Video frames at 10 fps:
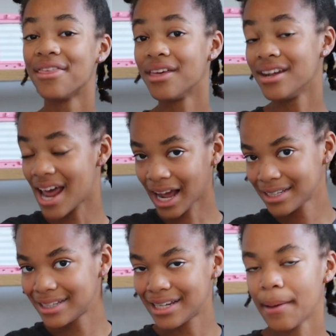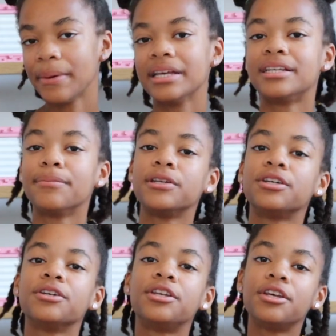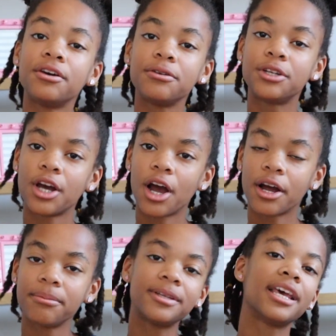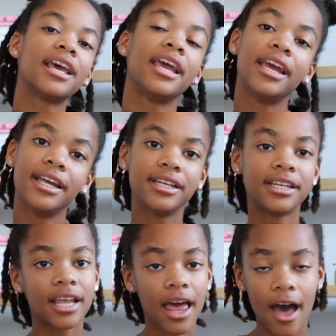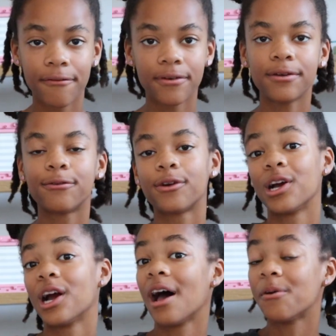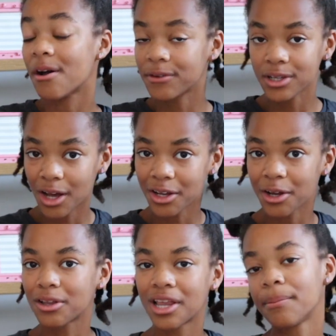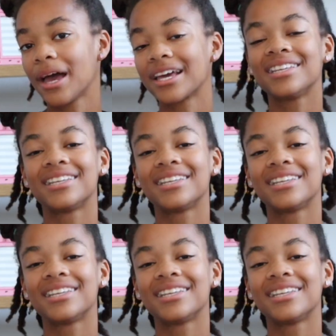The next step is to put your 2 charms into the oven for however long your clay packet